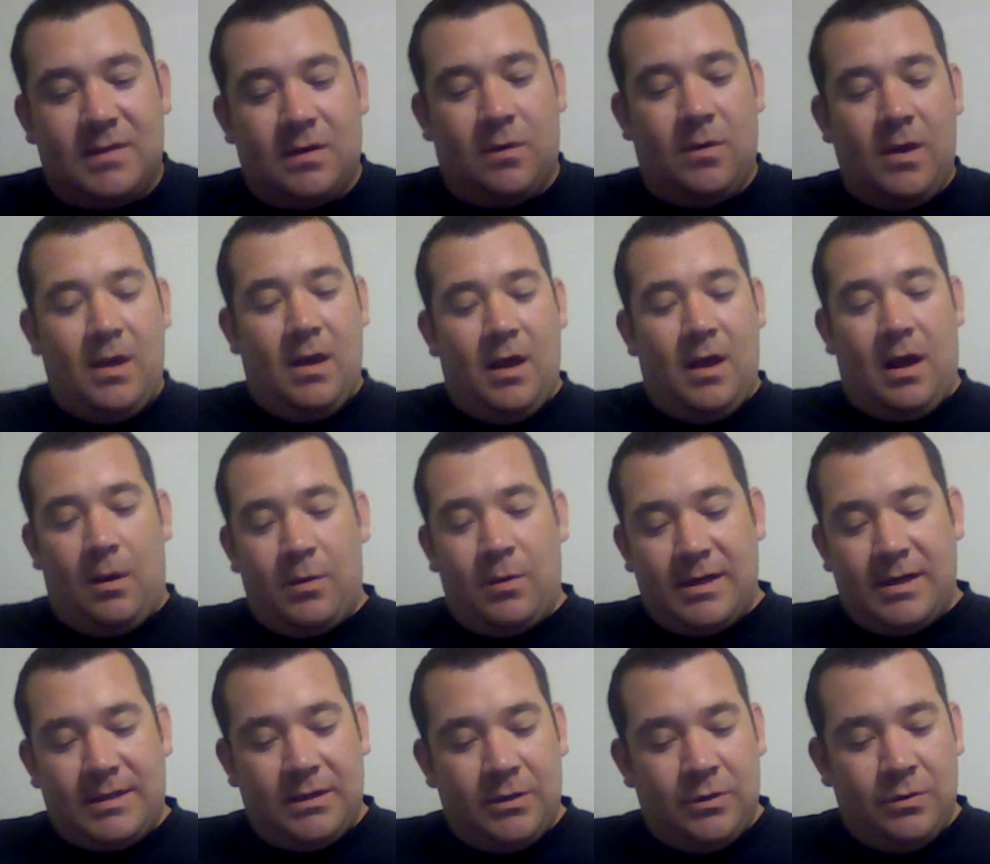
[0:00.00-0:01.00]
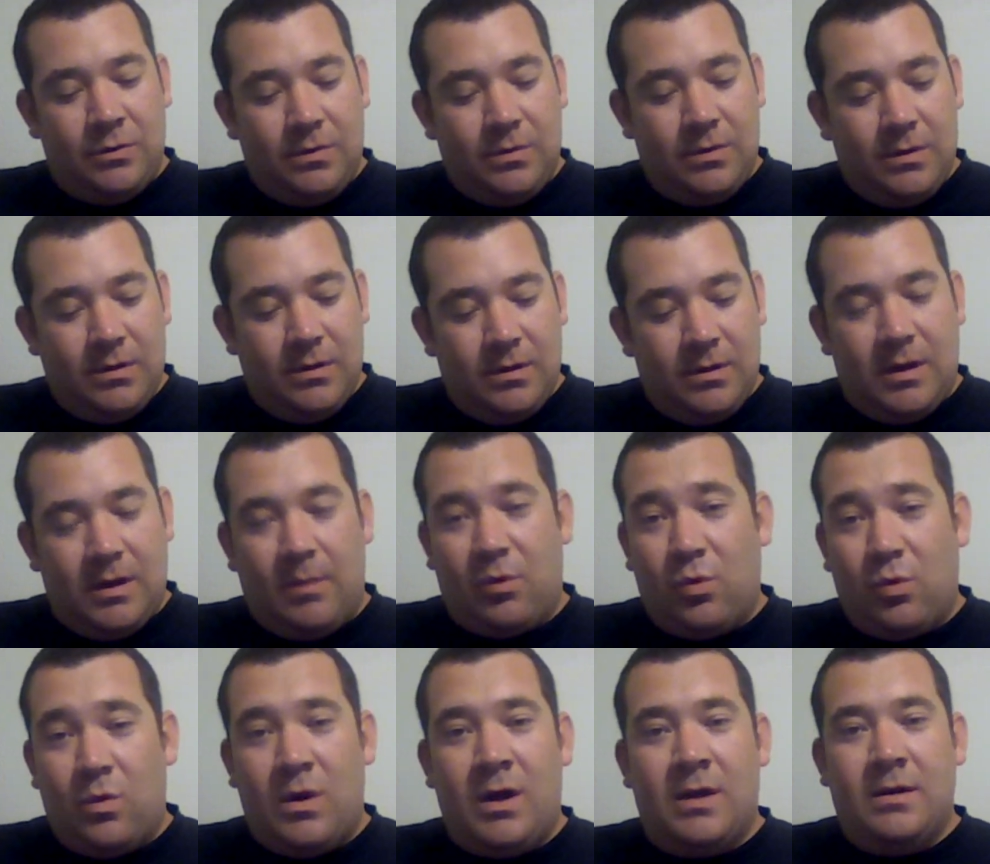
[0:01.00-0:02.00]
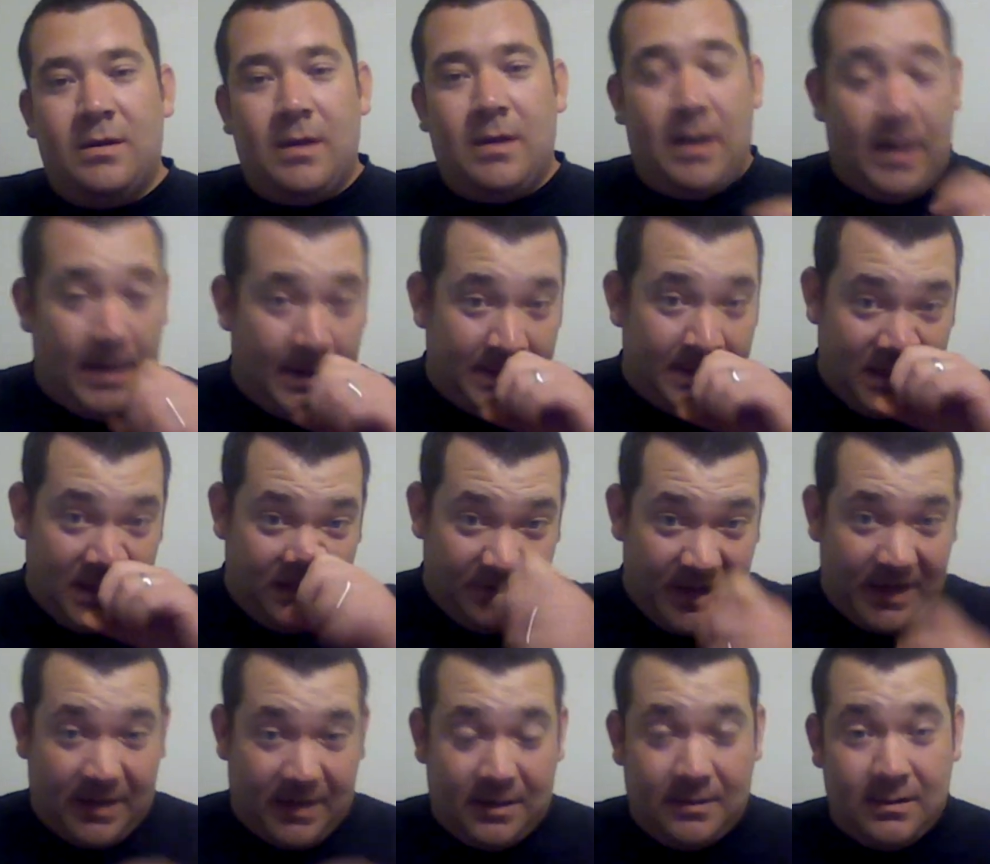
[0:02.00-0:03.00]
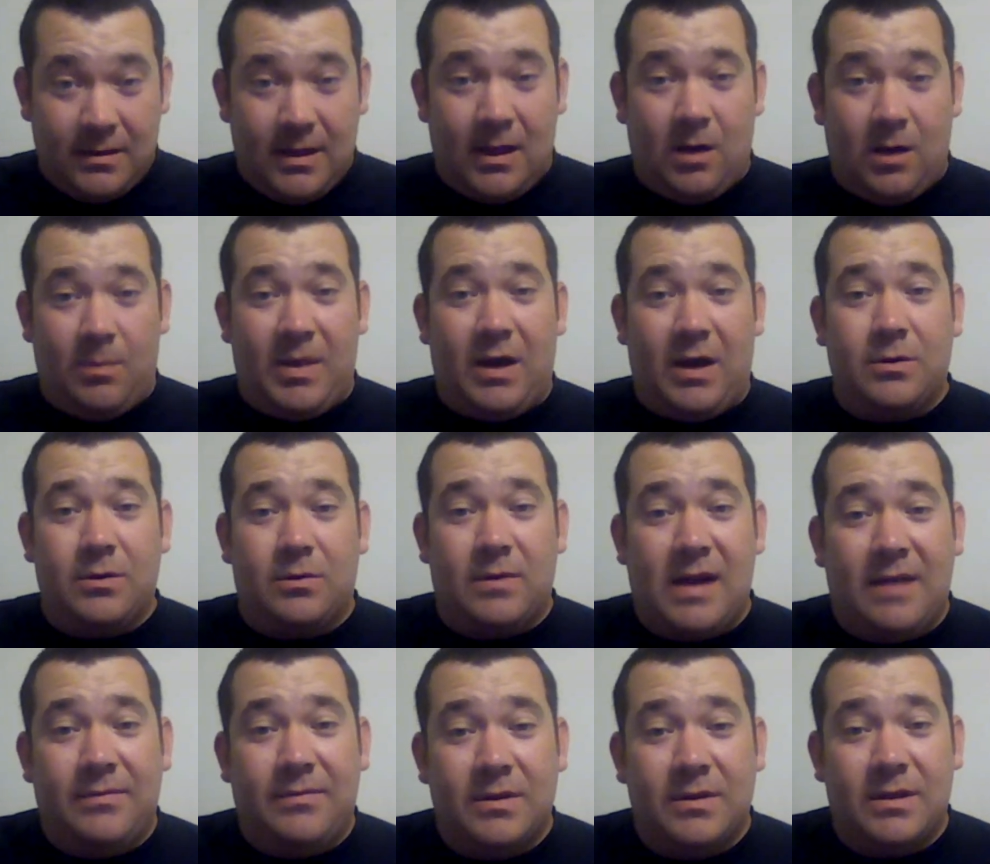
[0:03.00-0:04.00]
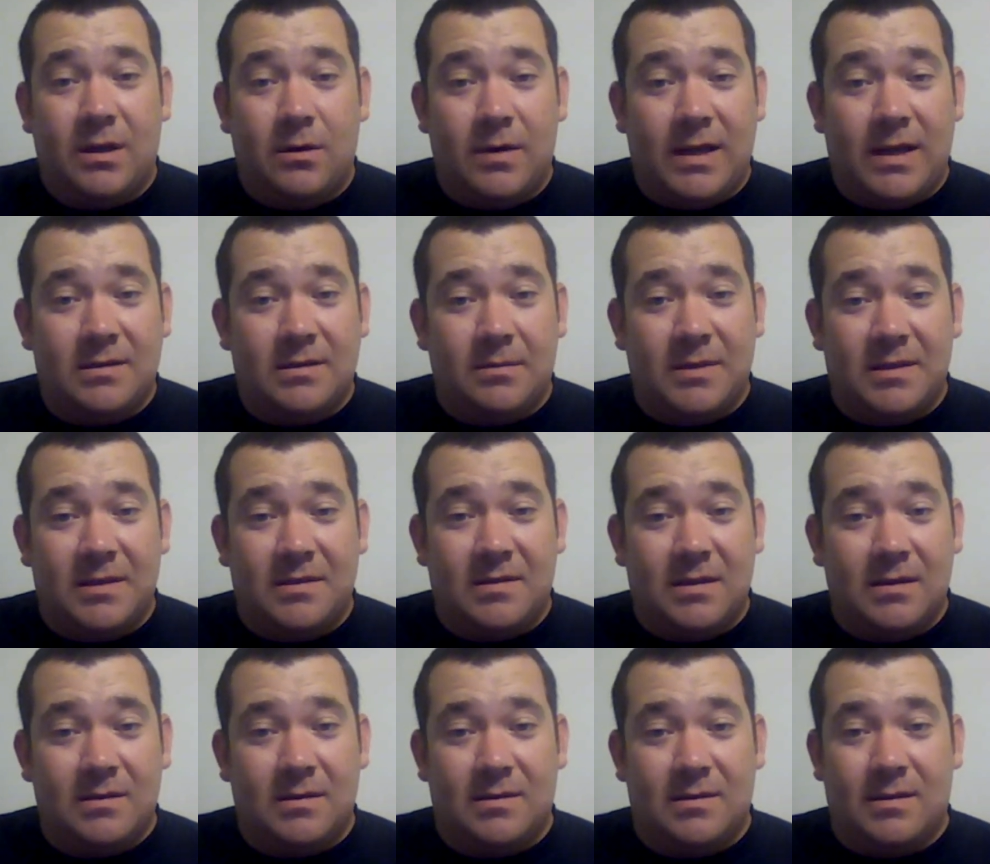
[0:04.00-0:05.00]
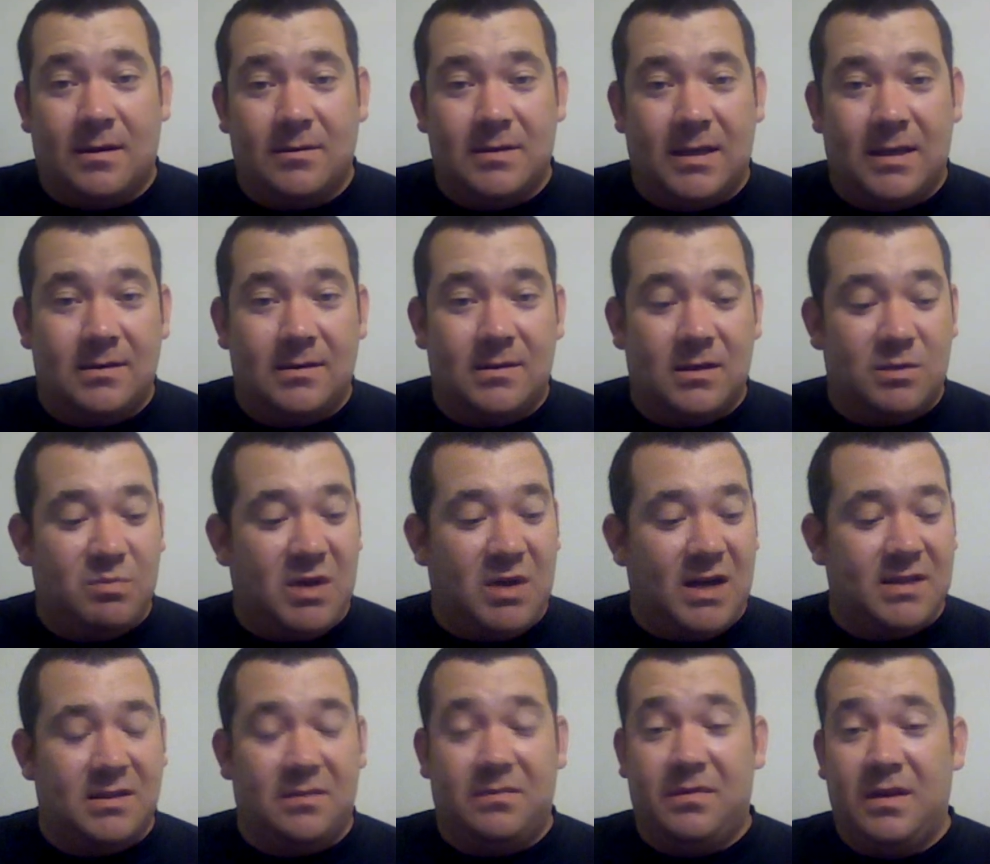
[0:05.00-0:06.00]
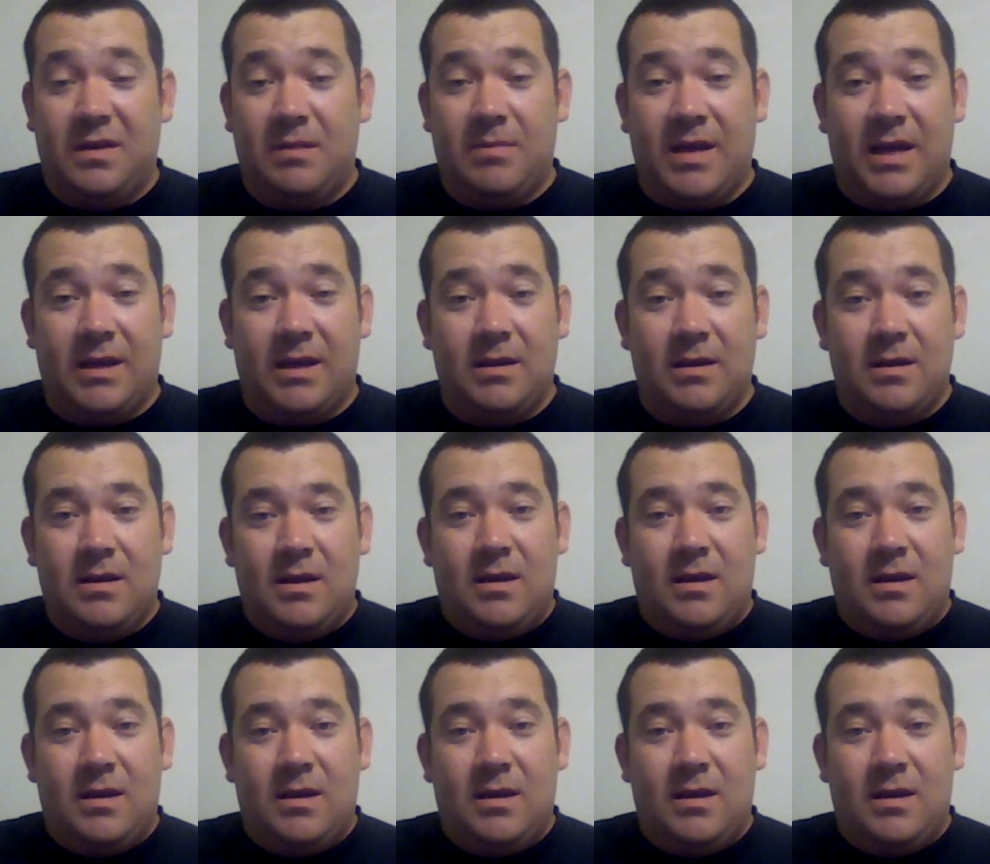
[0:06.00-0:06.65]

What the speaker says: So I wanted to, number one, see if I could help out with the raffle and donate some of these things since I was getting such positive feedback,